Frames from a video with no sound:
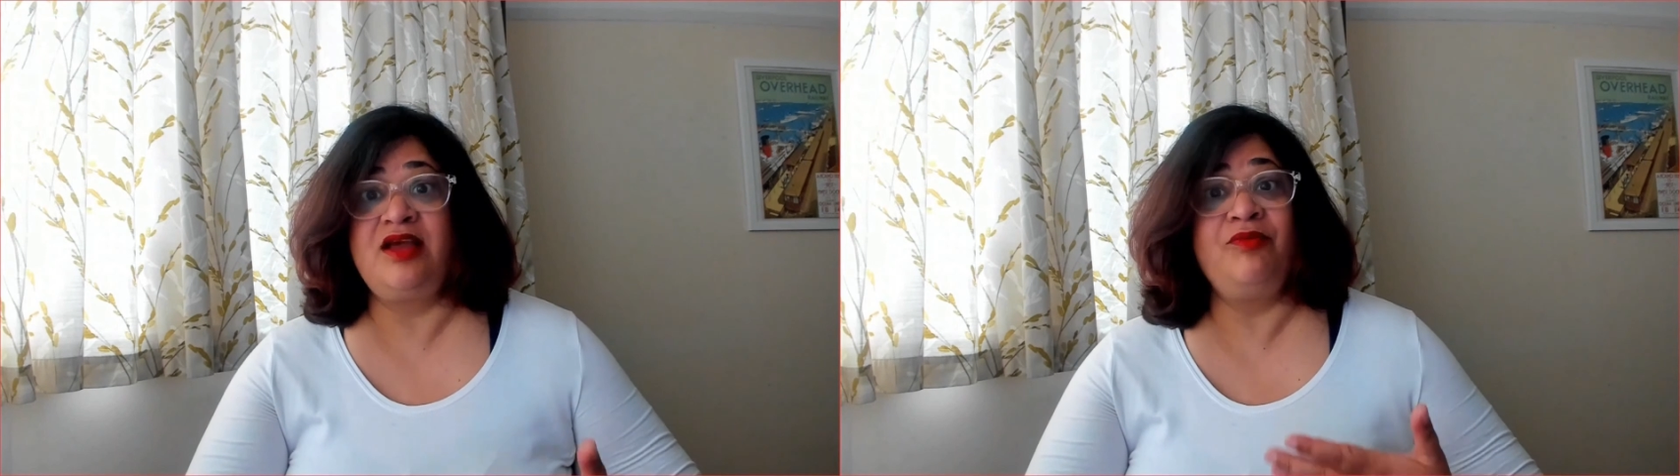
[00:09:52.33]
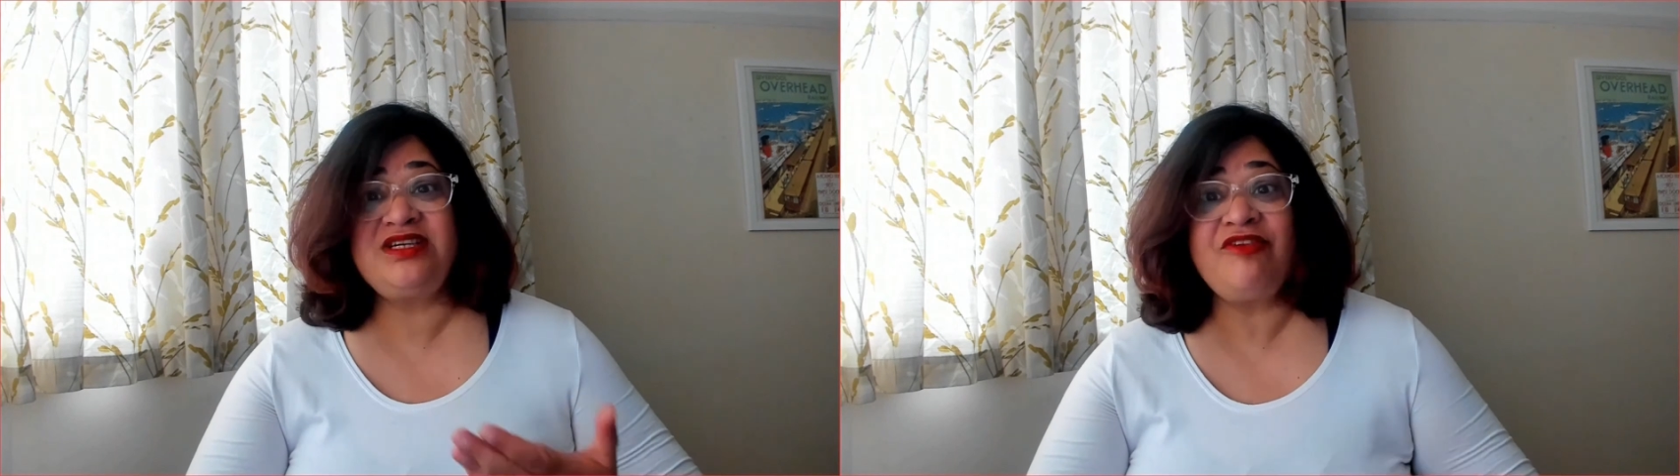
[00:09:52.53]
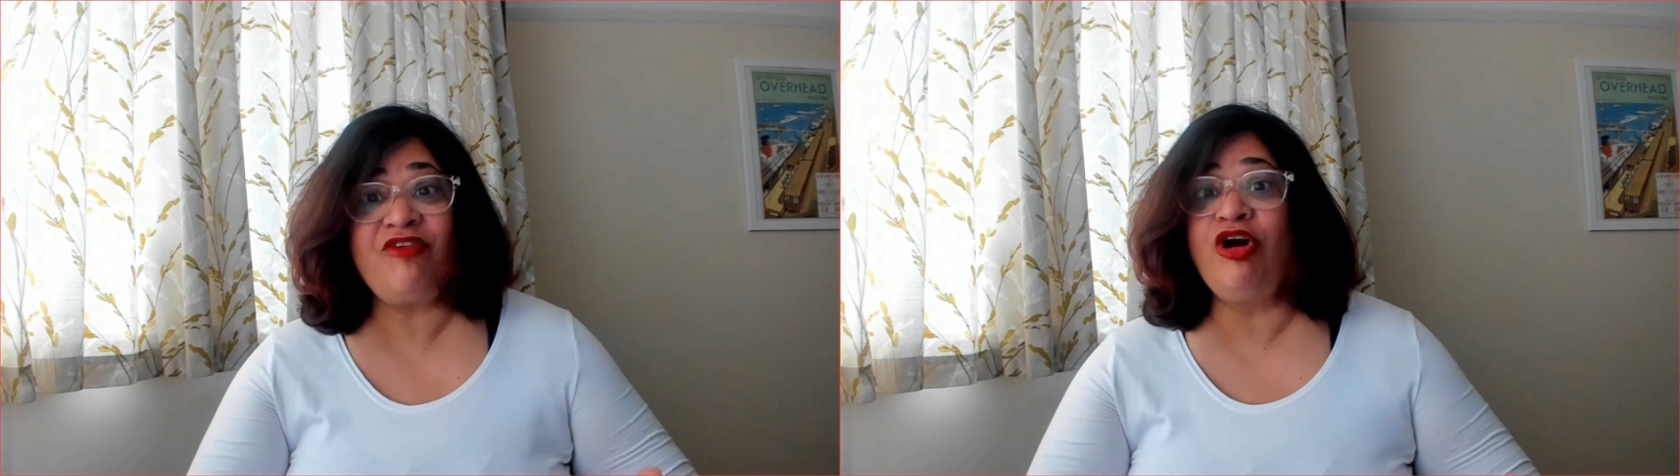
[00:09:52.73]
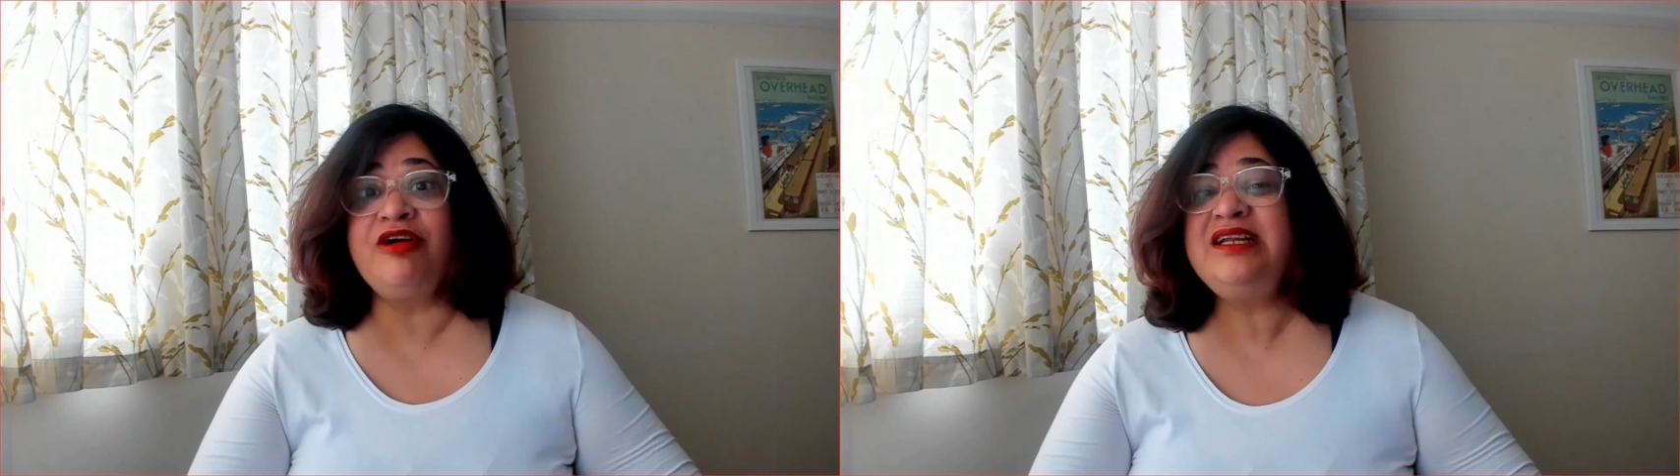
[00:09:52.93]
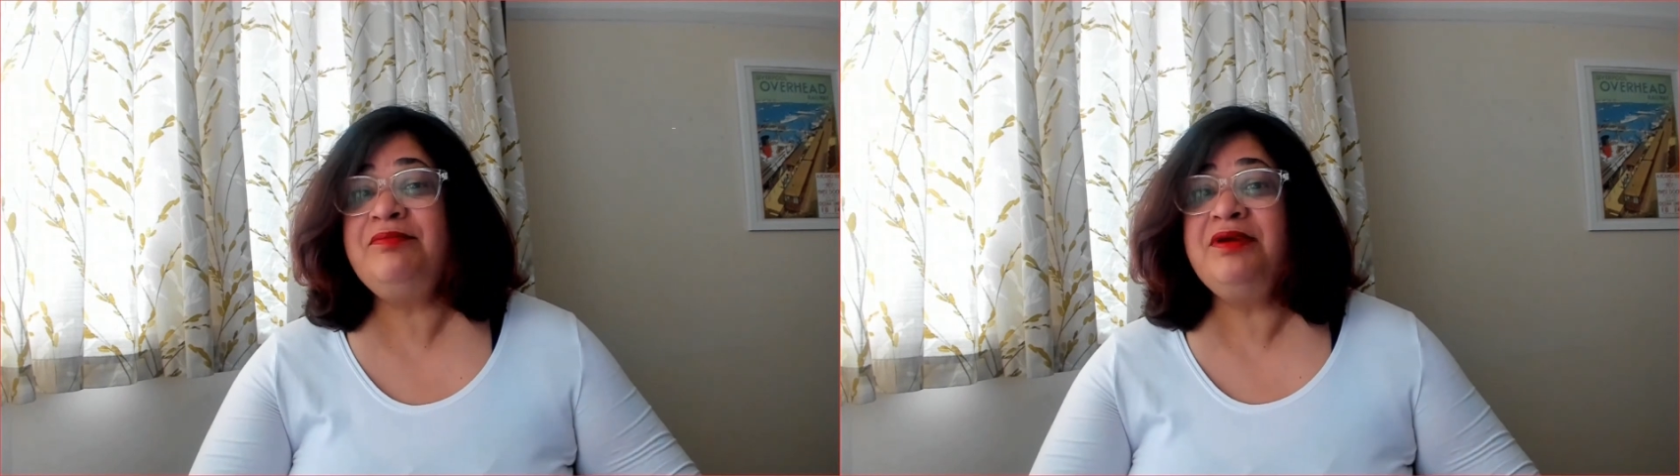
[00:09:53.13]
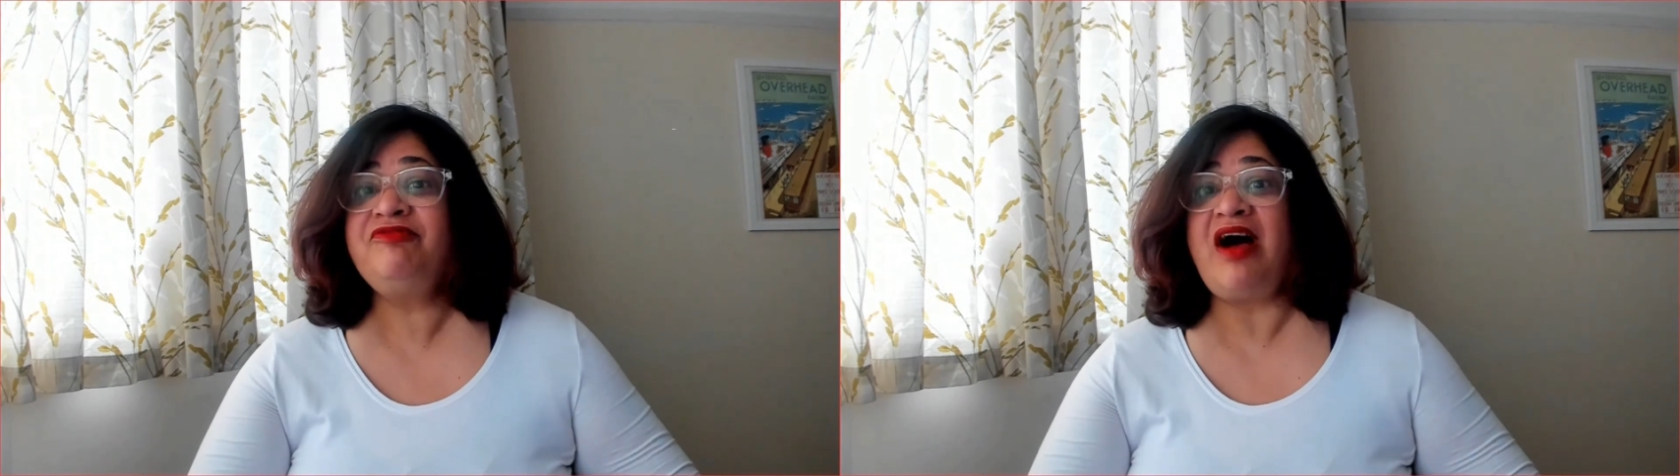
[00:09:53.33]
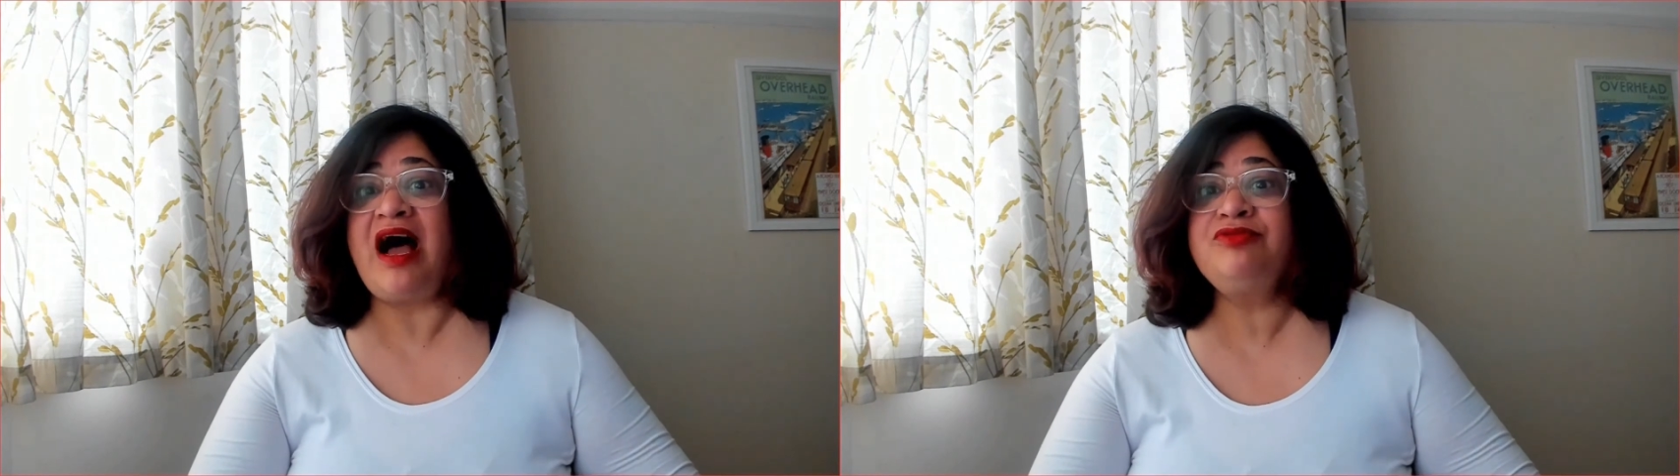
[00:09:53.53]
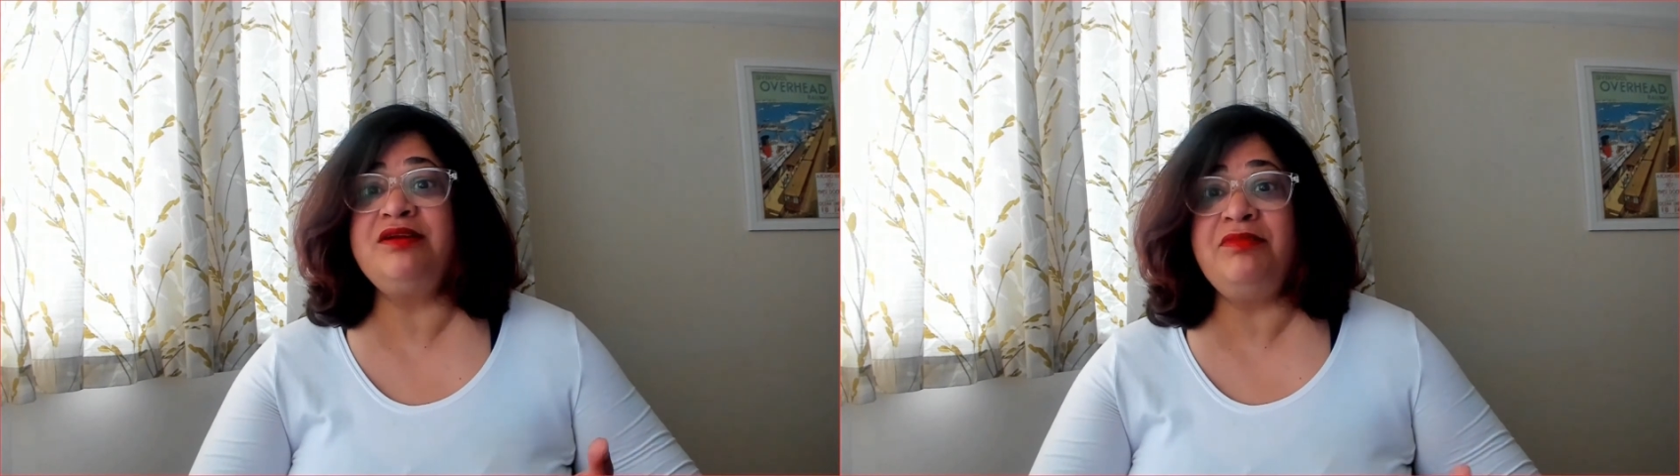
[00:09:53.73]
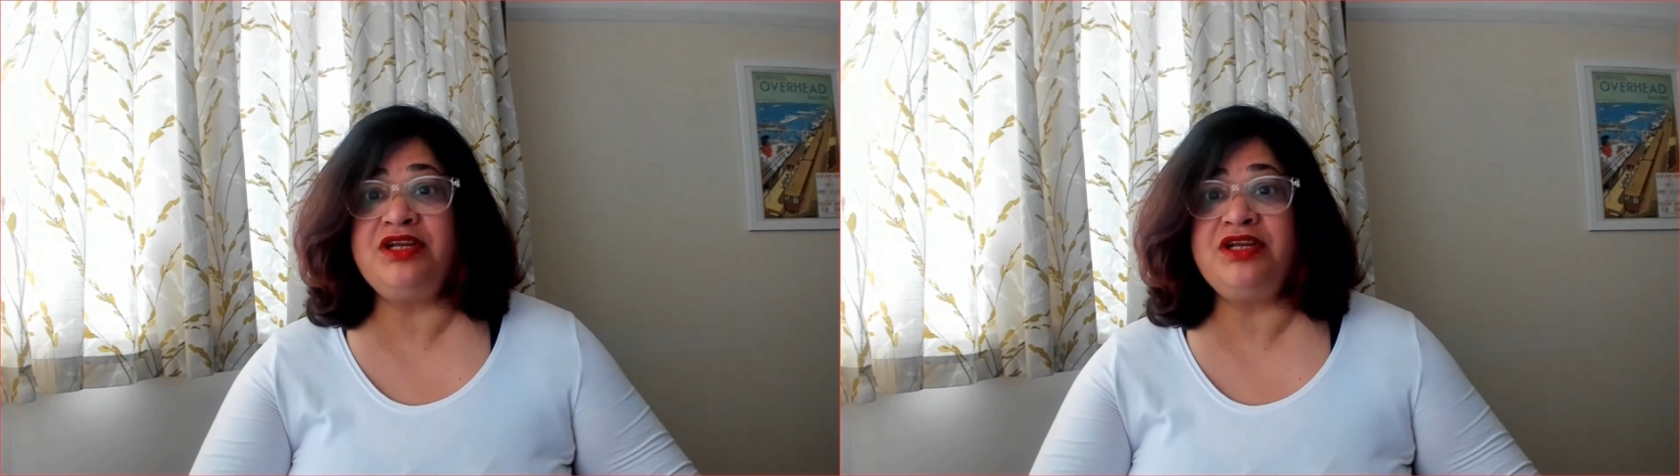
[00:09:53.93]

which have already been found in